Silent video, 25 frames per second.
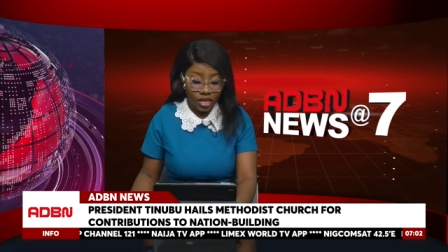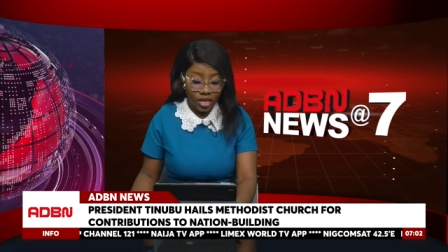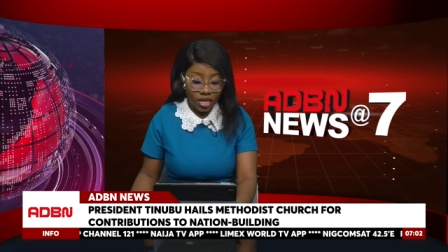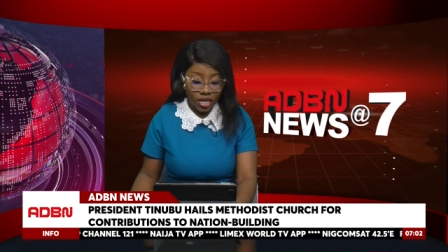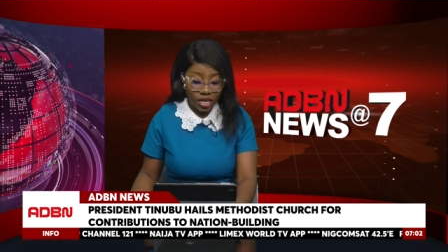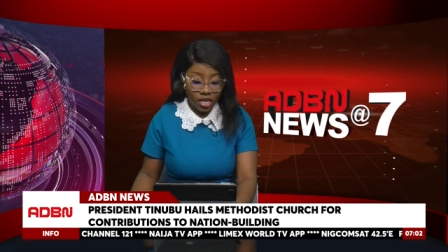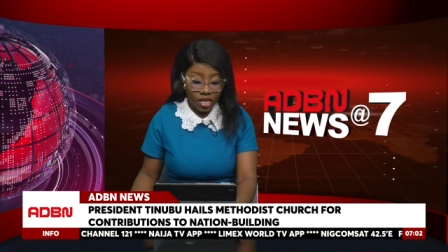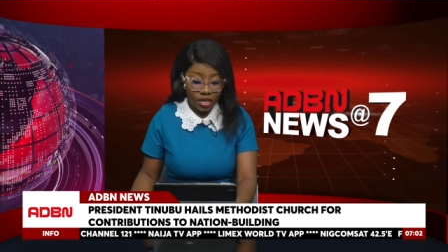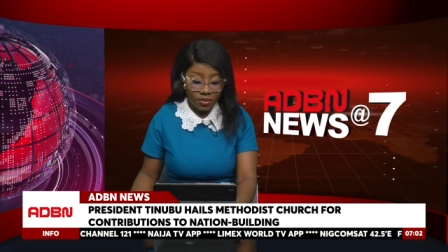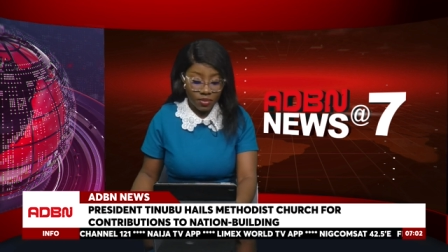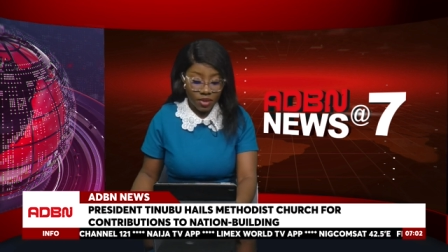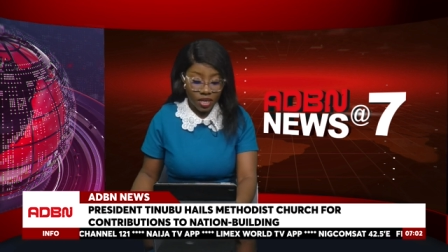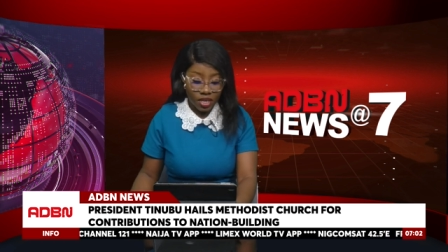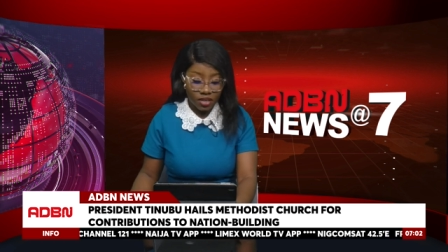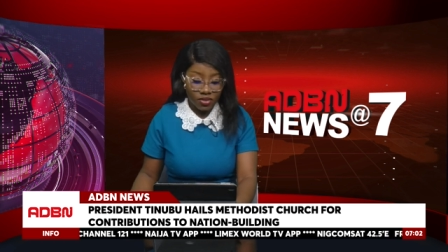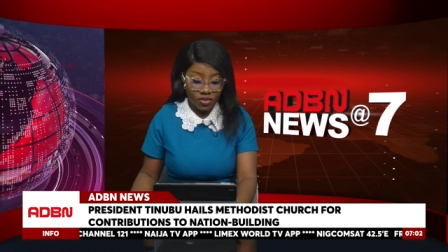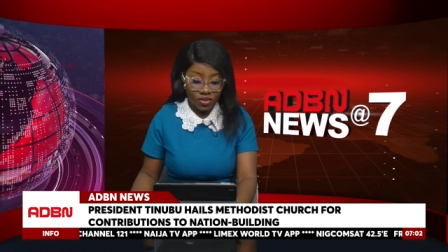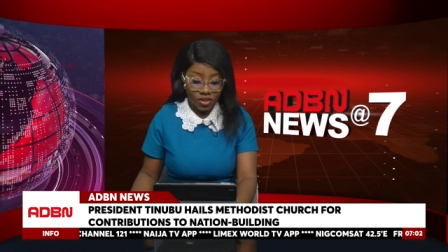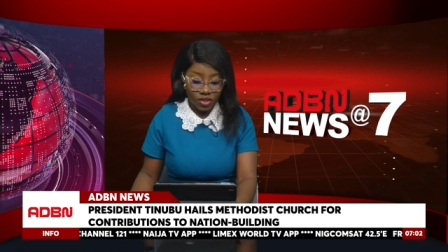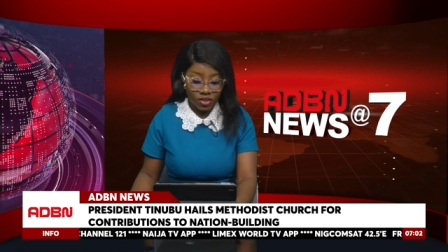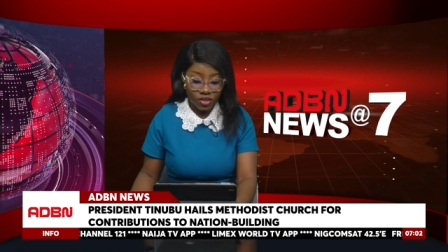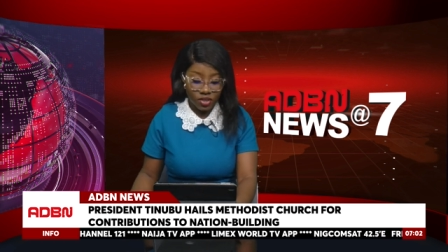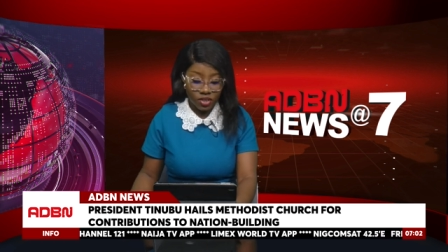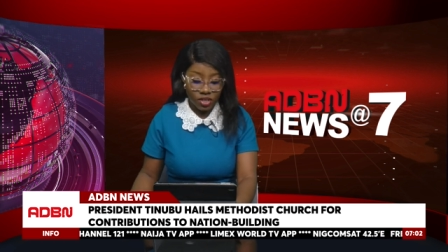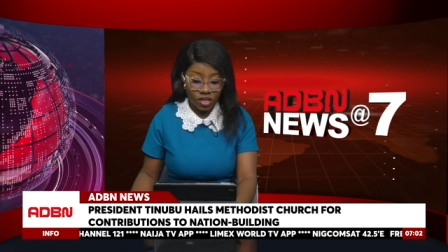He made the
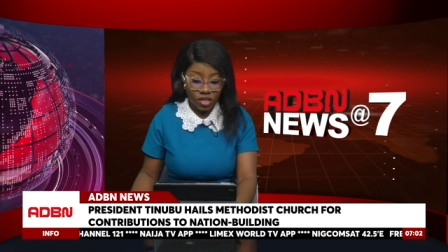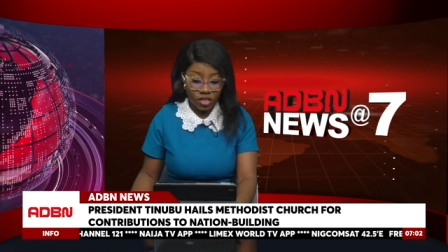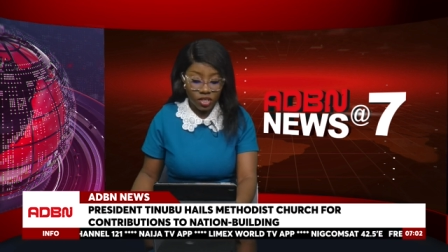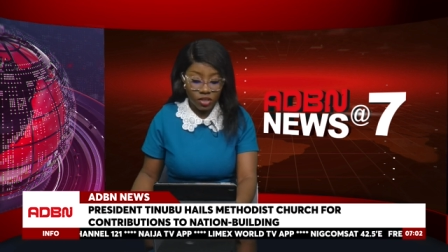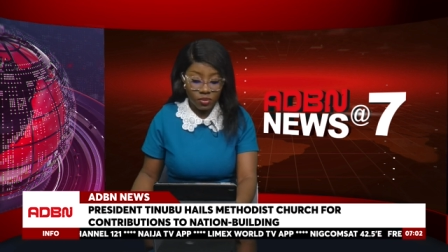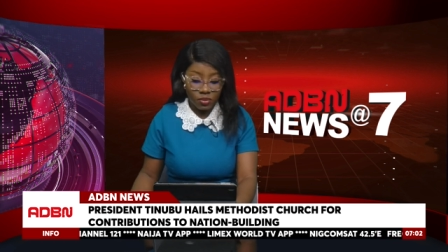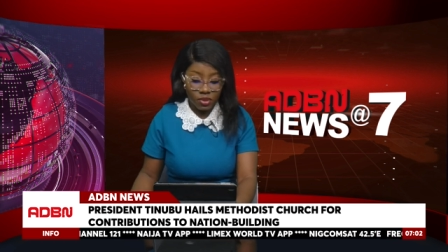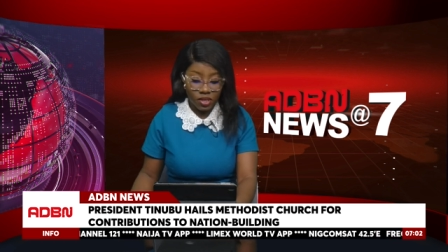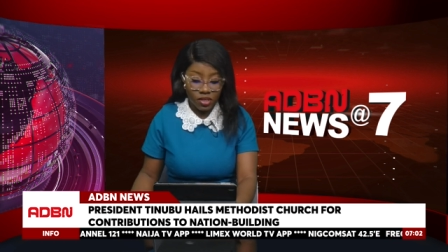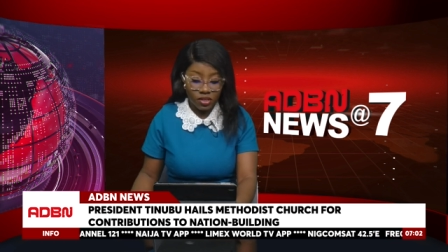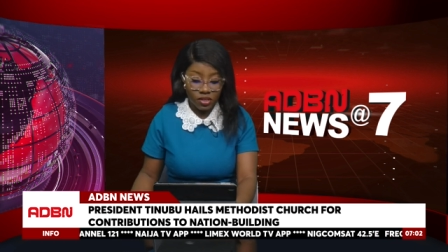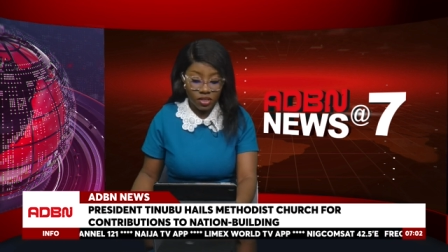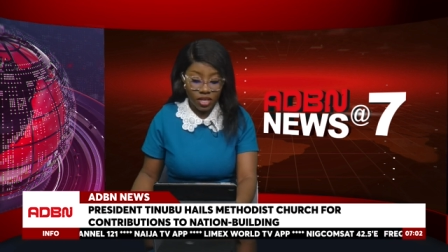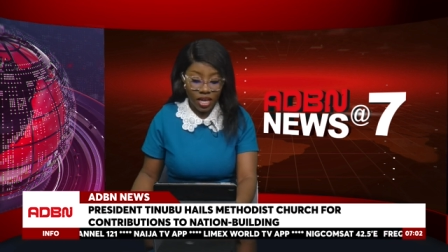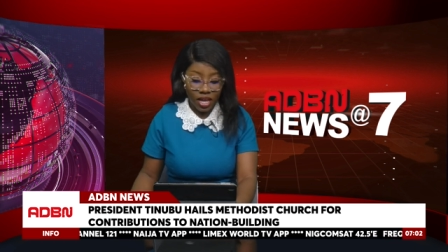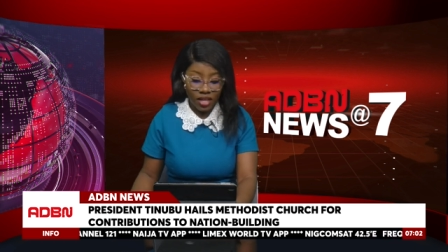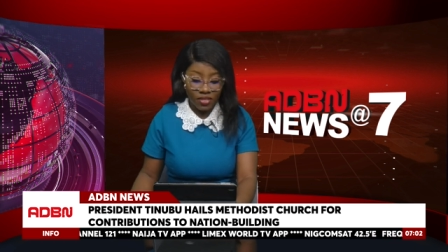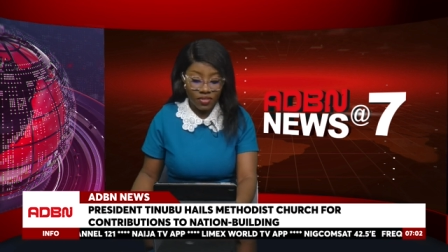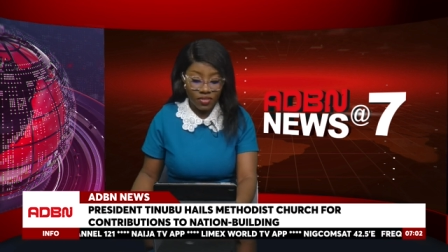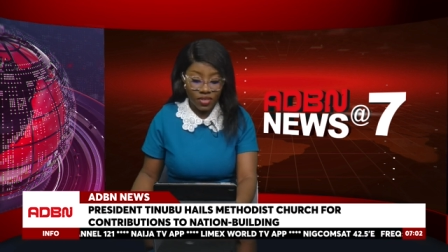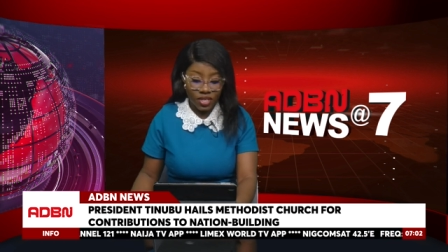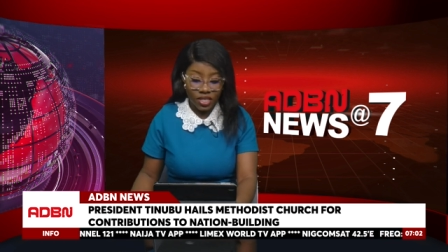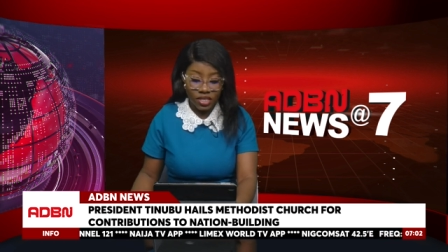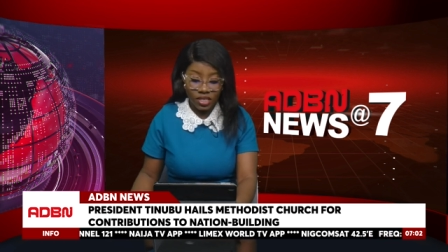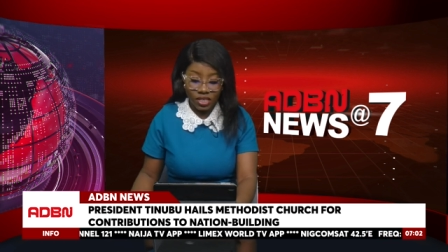statements at
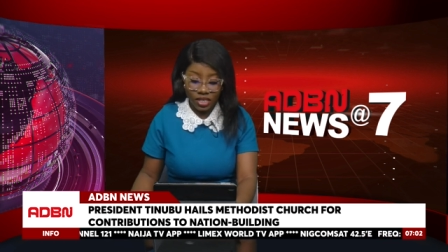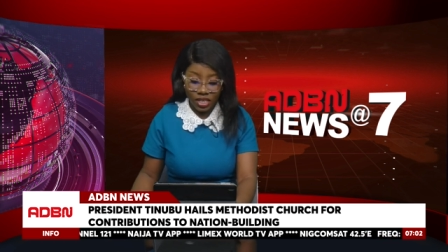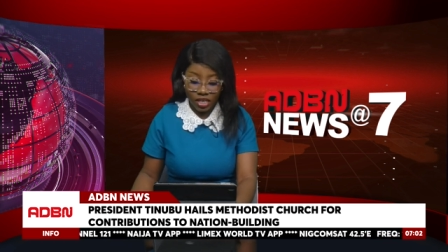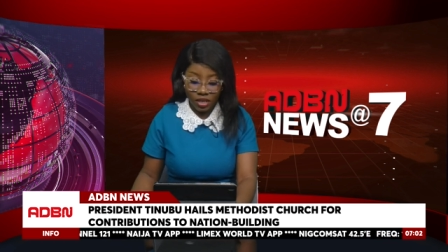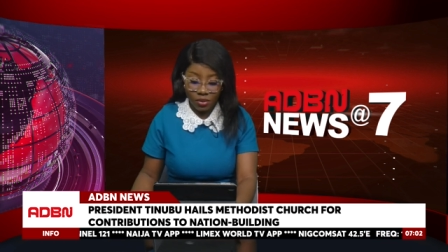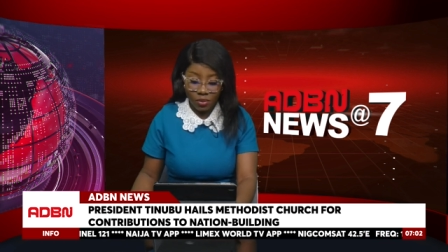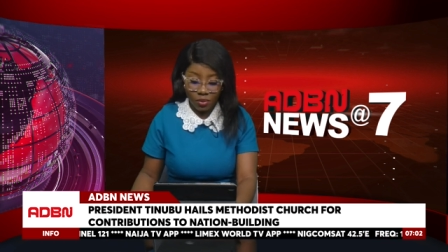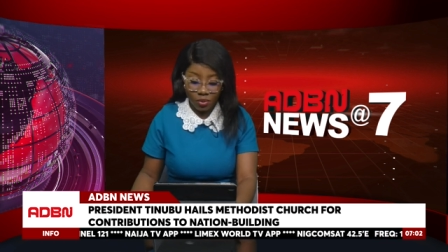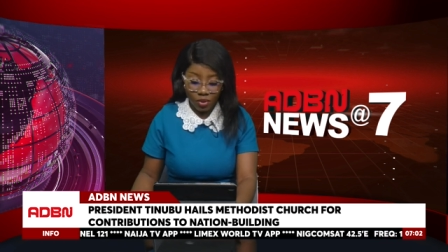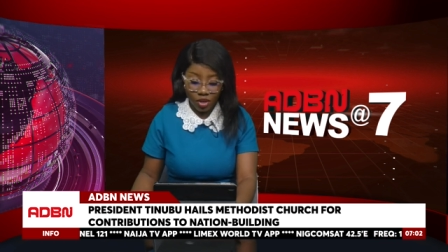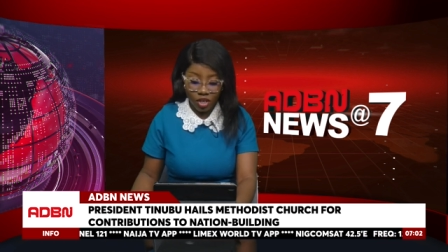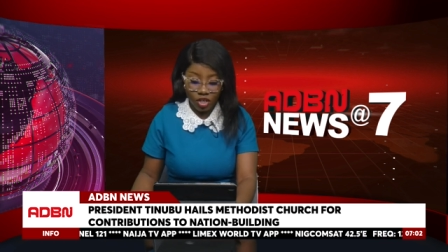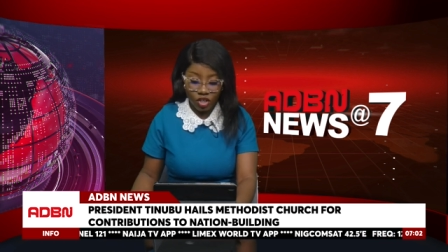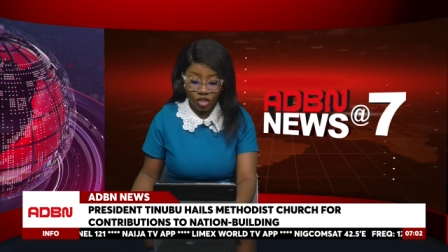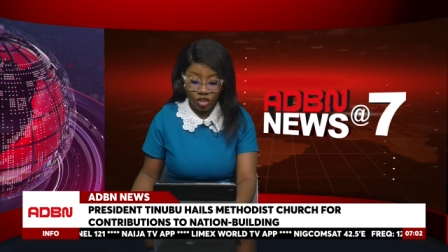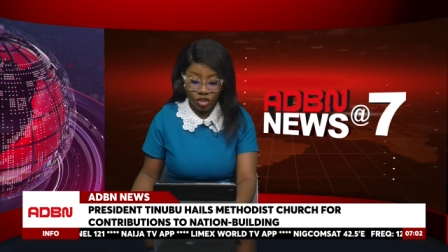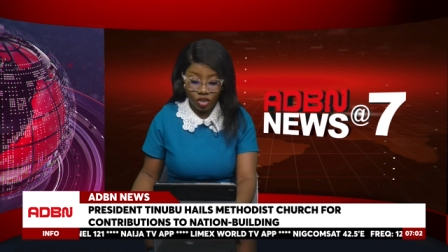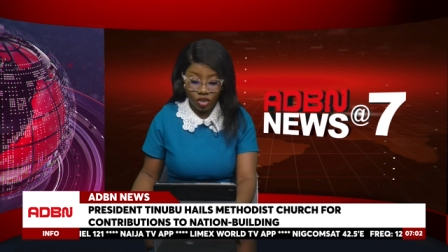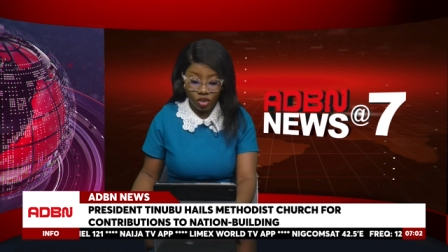the celebration